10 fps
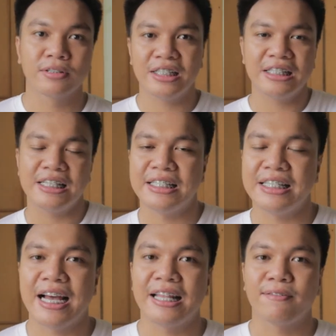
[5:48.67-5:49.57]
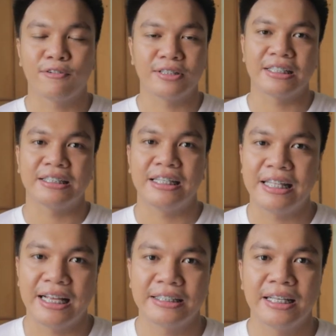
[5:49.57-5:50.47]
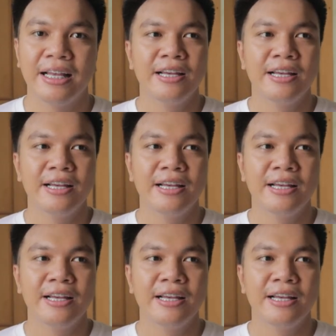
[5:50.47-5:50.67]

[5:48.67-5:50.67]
GTC yan for 60 days.